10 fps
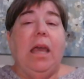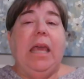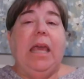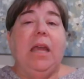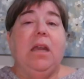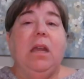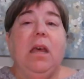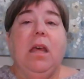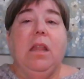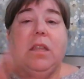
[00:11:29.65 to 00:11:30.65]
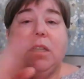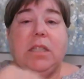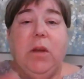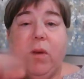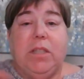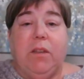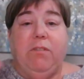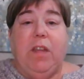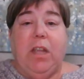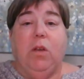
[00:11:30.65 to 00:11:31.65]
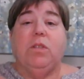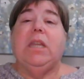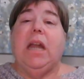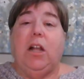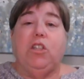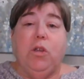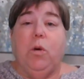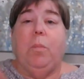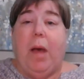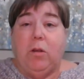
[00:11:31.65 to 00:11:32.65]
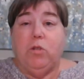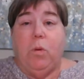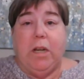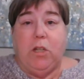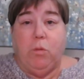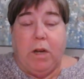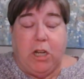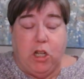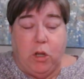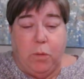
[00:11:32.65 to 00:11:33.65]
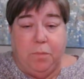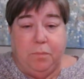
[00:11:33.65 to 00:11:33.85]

in the series of videos that I'll do about 2022.